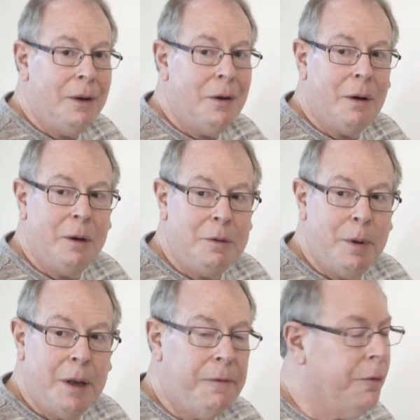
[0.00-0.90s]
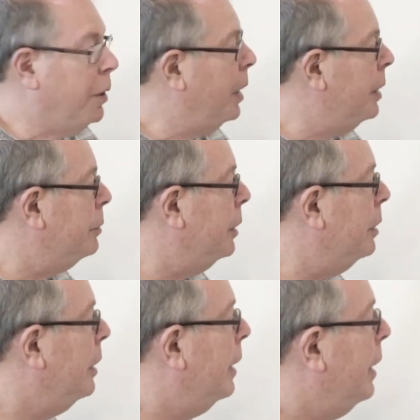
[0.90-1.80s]
you can only spend the
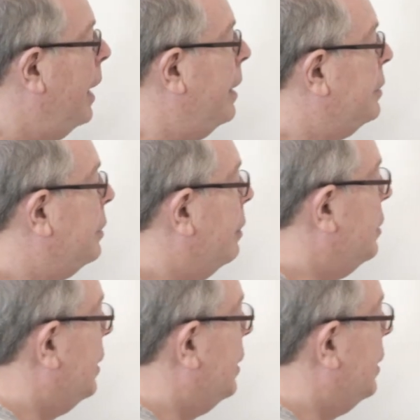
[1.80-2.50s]
$400, and it turns